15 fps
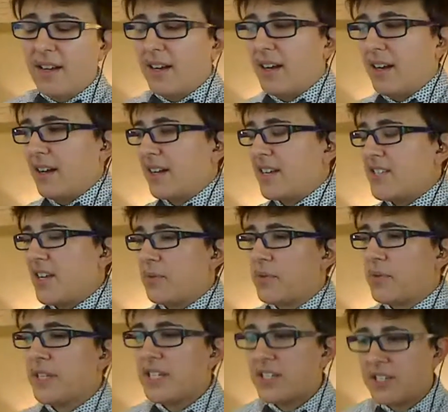Because I
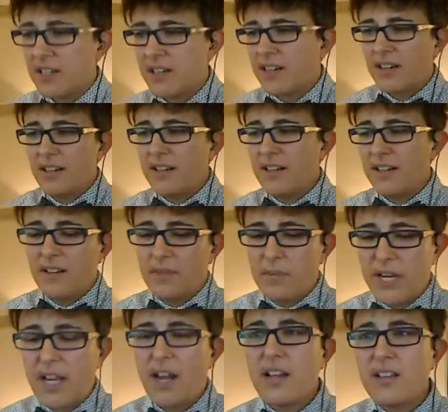really
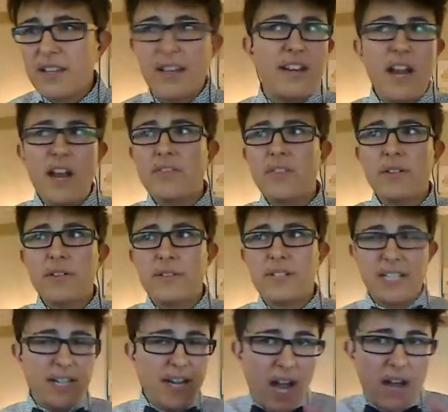because I never
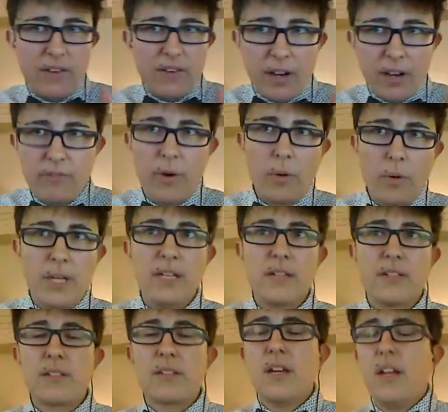did have like a
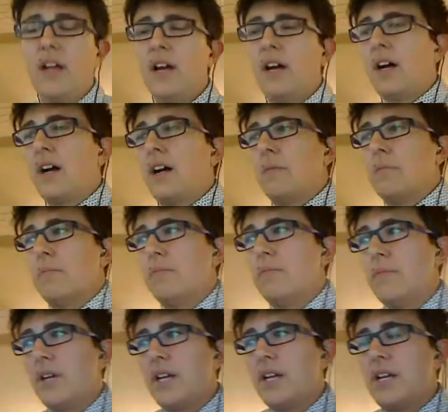focus,
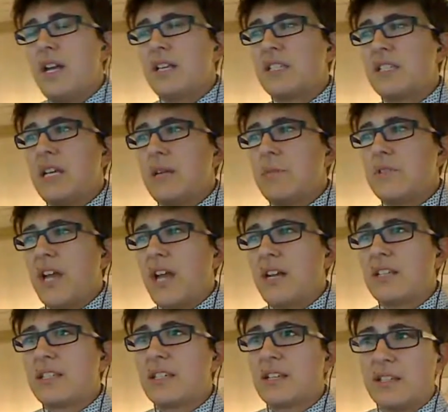it seems kind
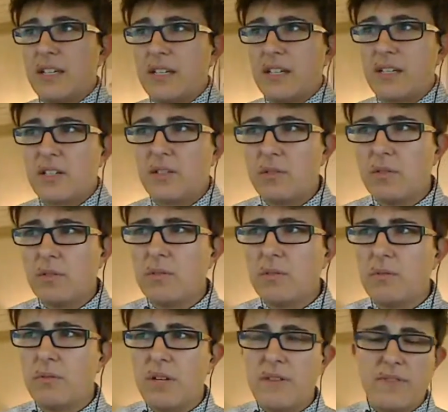of silly
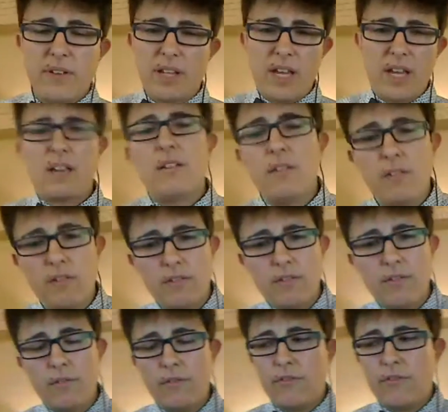to even like
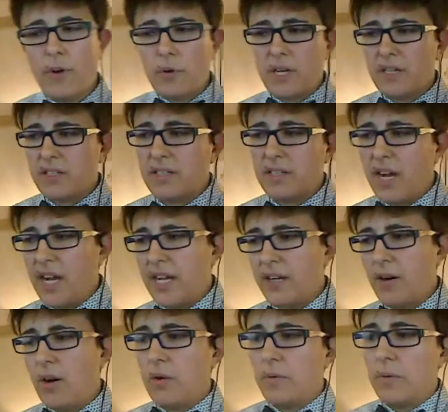focus
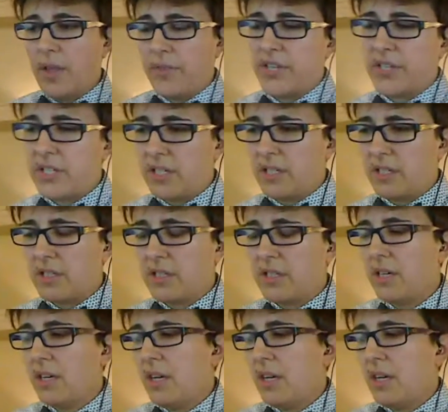on, oh, well, this is,